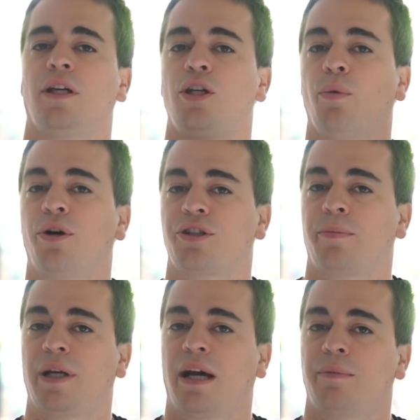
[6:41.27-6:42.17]
You want to
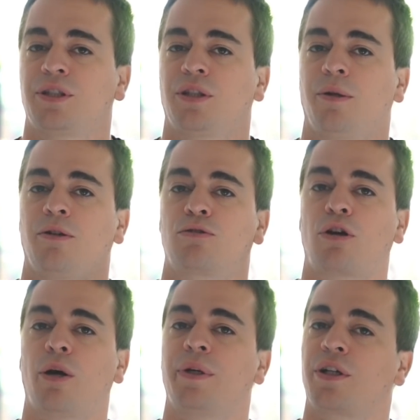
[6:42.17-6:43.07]
be able to
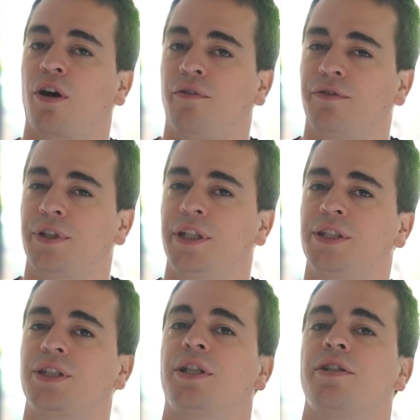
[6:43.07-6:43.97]
grow in
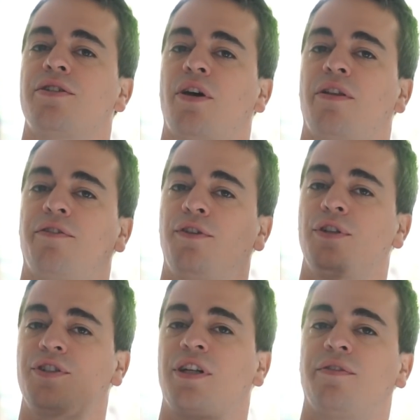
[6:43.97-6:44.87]
confidence, so the
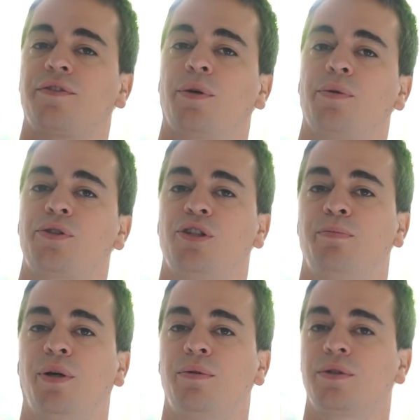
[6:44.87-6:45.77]
first set of tools you
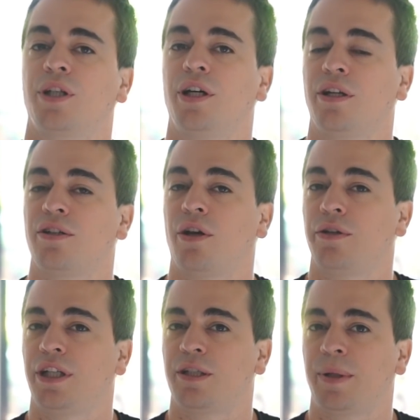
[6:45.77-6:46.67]
build don't
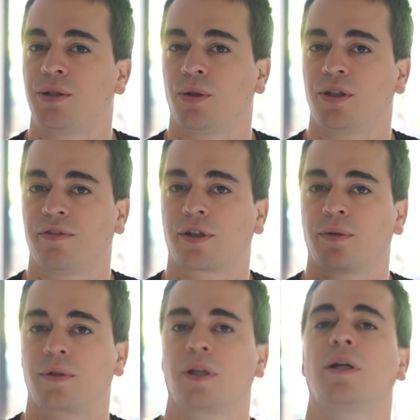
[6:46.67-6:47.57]
need to be too difficult.